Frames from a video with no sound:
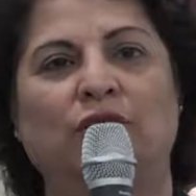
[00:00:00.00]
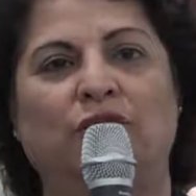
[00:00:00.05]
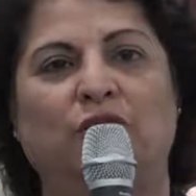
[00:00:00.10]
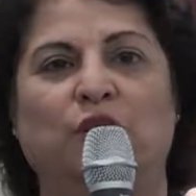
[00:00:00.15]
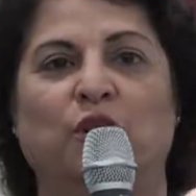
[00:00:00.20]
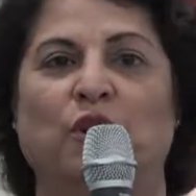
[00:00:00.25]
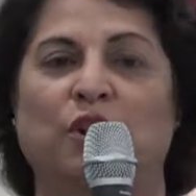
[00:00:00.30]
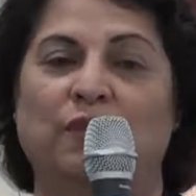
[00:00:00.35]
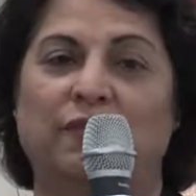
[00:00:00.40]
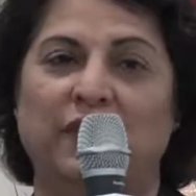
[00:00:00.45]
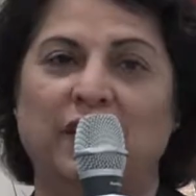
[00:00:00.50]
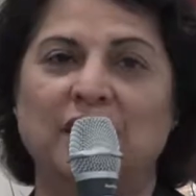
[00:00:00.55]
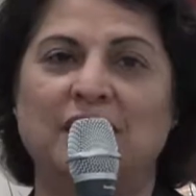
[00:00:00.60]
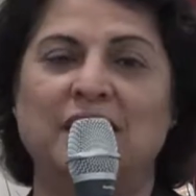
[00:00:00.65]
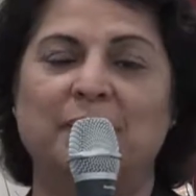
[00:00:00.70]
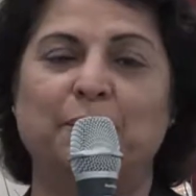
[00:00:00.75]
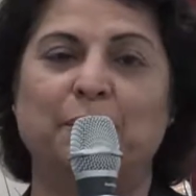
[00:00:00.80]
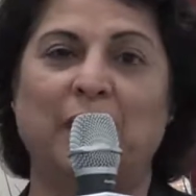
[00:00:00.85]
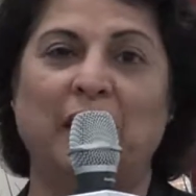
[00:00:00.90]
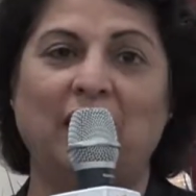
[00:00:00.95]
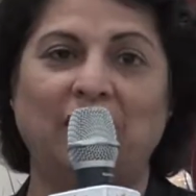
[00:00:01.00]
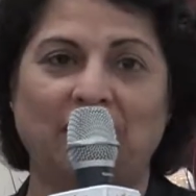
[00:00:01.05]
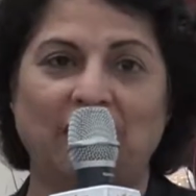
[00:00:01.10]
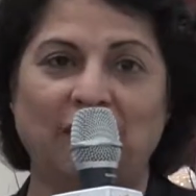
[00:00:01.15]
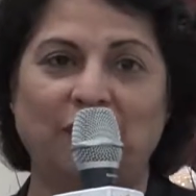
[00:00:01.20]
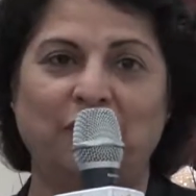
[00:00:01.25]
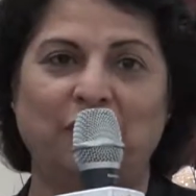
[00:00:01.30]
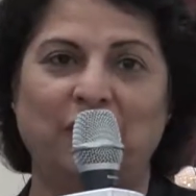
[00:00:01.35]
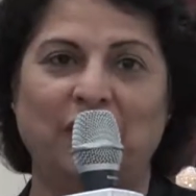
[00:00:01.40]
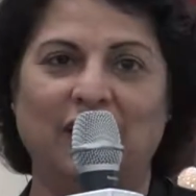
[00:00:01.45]
for always being
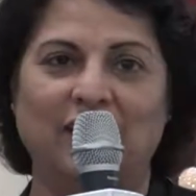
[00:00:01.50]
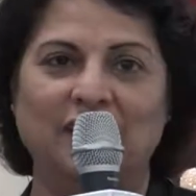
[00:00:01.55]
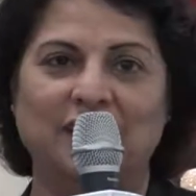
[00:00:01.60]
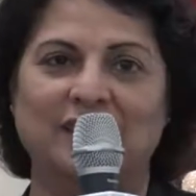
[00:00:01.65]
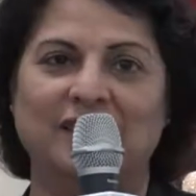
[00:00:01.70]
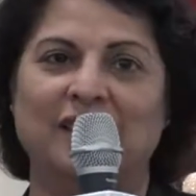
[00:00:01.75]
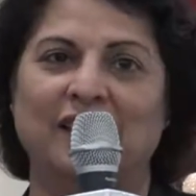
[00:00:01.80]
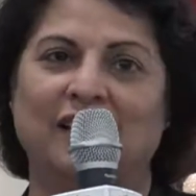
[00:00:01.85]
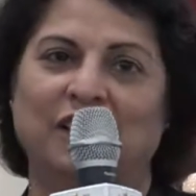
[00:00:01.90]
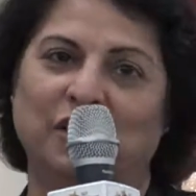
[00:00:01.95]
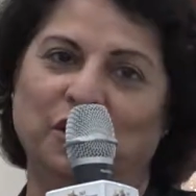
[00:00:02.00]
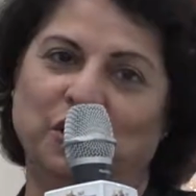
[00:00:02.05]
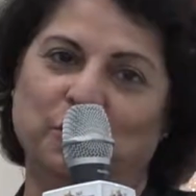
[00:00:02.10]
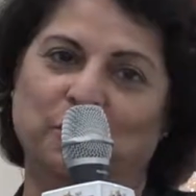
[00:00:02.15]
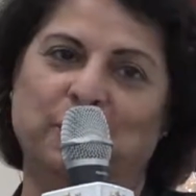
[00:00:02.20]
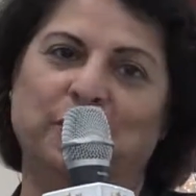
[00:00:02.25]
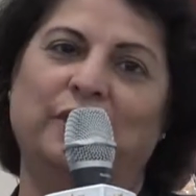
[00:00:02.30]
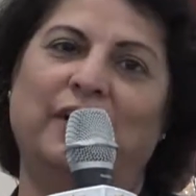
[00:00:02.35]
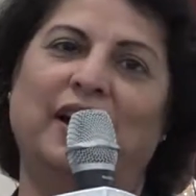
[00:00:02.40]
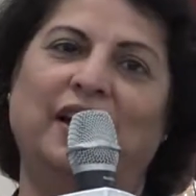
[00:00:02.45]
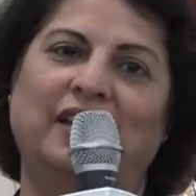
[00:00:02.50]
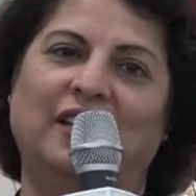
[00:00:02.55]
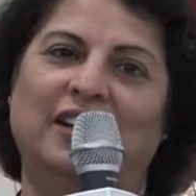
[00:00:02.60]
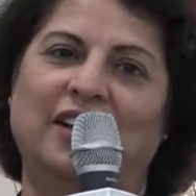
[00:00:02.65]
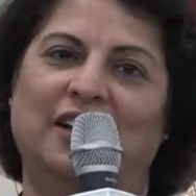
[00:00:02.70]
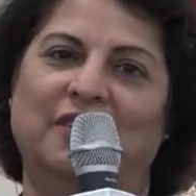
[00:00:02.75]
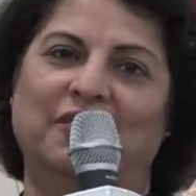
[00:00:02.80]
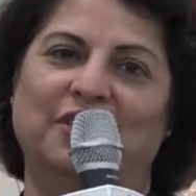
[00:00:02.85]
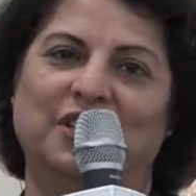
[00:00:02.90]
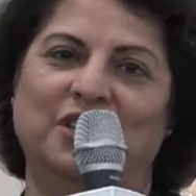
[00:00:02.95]
there for us to provide the
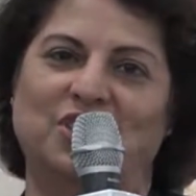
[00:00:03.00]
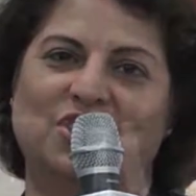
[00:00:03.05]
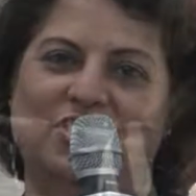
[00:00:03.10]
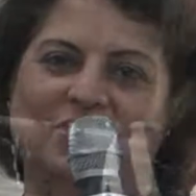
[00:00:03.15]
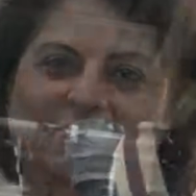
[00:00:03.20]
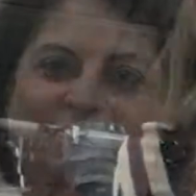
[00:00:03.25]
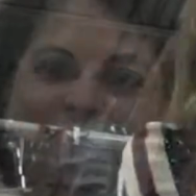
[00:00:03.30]
coverage.